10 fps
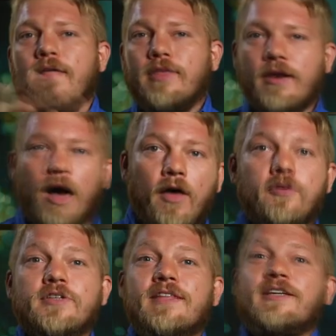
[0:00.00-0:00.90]
than
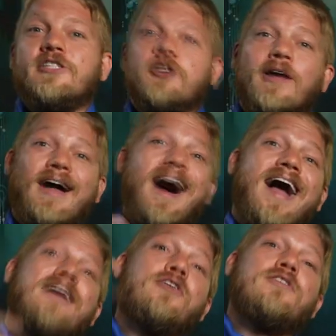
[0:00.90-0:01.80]
others, and they generate
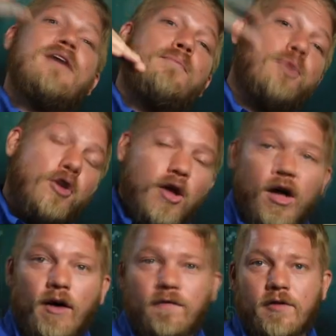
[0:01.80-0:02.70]
higher number
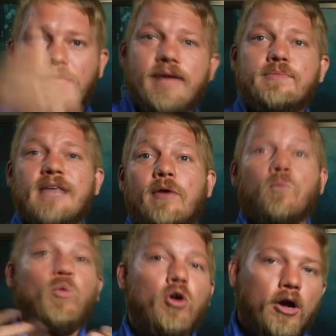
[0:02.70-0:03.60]
of claims
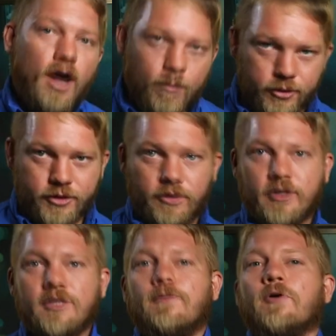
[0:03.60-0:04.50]
and work
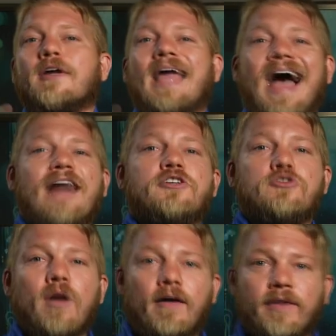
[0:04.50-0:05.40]
opportunities for
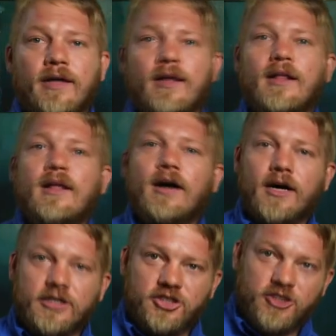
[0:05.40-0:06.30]
catastrophic
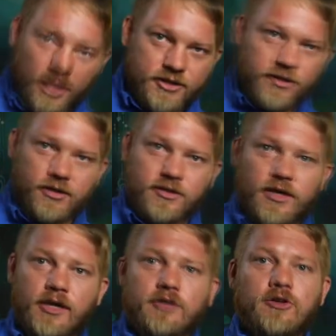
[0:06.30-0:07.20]
adjusters.
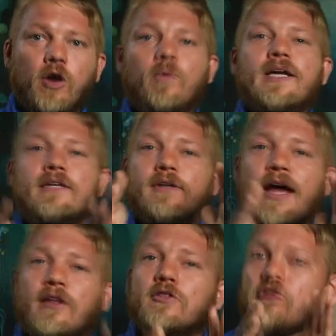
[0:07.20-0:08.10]
So we can kind of